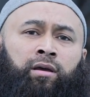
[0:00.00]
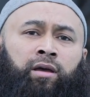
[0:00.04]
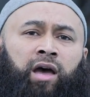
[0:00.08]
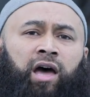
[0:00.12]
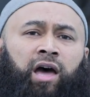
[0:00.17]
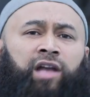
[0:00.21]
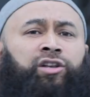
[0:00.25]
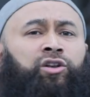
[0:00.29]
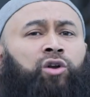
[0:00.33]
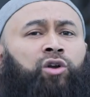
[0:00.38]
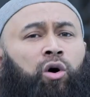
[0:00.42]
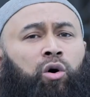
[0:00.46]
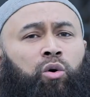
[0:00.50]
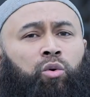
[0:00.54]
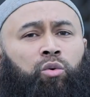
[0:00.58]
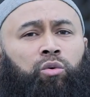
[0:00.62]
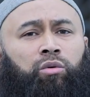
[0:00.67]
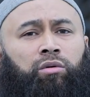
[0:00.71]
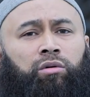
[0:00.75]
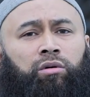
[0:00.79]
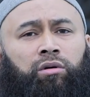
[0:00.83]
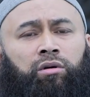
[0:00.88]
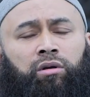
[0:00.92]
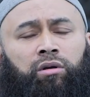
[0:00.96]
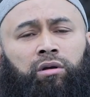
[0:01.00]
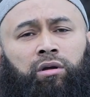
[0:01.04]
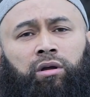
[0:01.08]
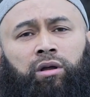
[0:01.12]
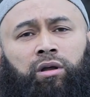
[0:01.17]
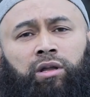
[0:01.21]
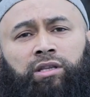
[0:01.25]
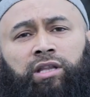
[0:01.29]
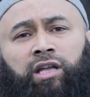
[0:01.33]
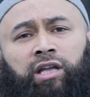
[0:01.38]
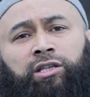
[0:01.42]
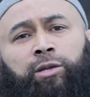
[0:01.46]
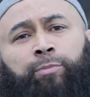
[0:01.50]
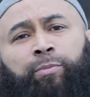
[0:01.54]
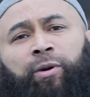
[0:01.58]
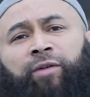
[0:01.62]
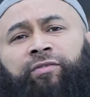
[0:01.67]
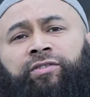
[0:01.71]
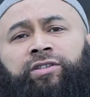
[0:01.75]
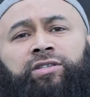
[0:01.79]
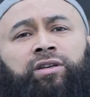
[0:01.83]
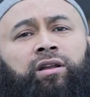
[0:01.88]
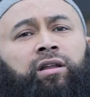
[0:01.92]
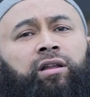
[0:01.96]
And know that the
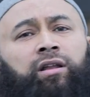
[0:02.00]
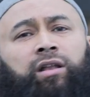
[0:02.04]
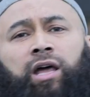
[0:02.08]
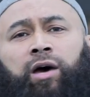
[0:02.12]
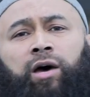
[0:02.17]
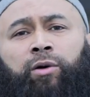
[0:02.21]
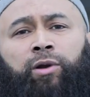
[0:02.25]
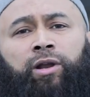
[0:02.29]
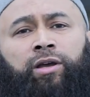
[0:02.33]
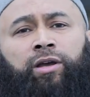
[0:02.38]
Prophet sallallahu